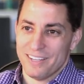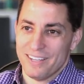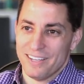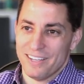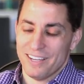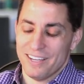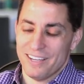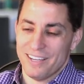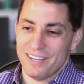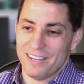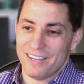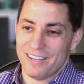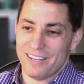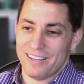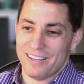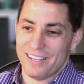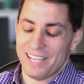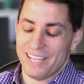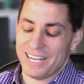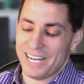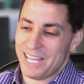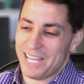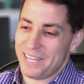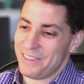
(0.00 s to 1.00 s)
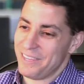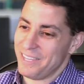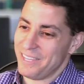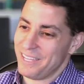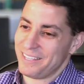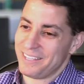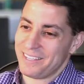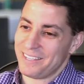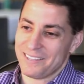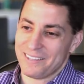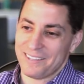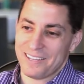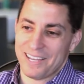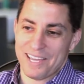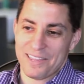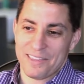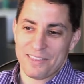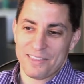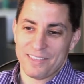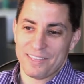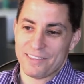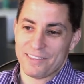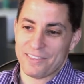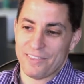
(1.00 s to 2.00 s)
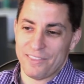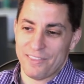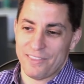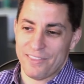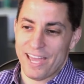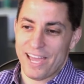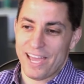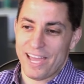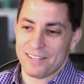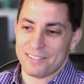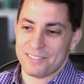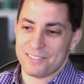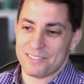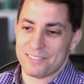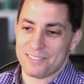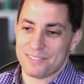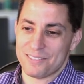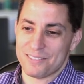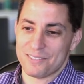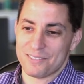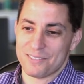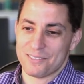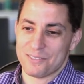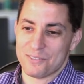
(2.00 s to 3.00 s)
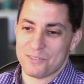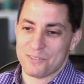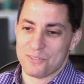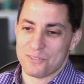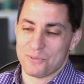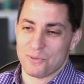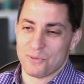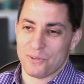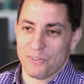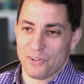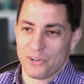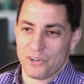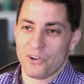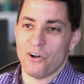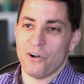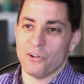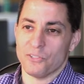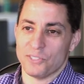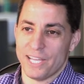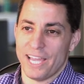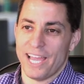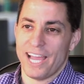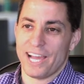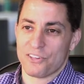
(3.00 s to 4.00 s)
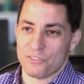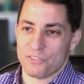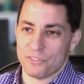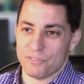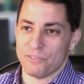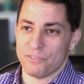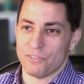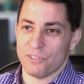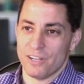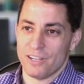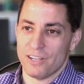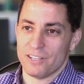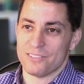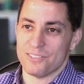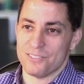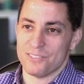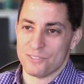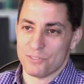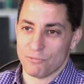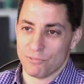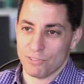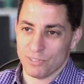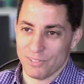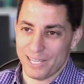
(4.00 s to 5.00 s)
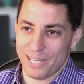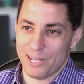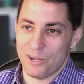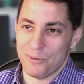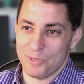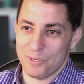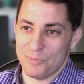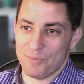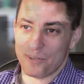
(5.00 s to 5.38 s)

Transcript: And I think that that's sort of a call to action for us, is to really help them